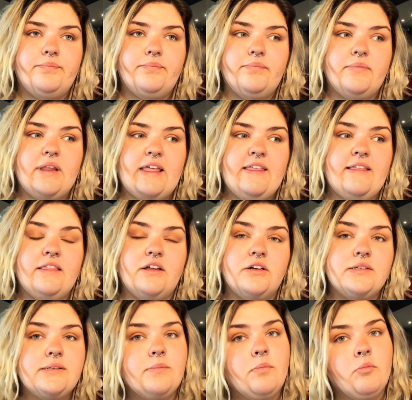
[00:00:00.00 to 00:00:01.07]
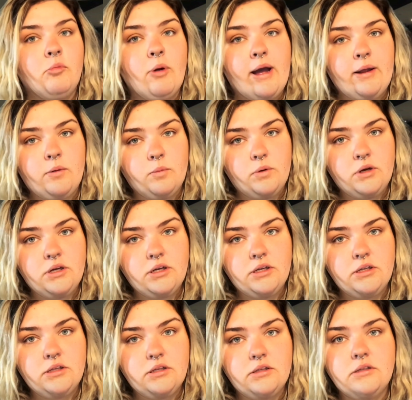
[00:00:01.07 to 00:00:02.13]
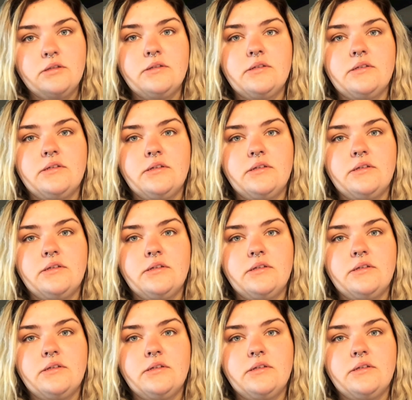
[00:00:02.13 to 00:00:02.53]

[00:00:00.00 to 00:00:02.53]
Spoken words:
I think there's some red ones.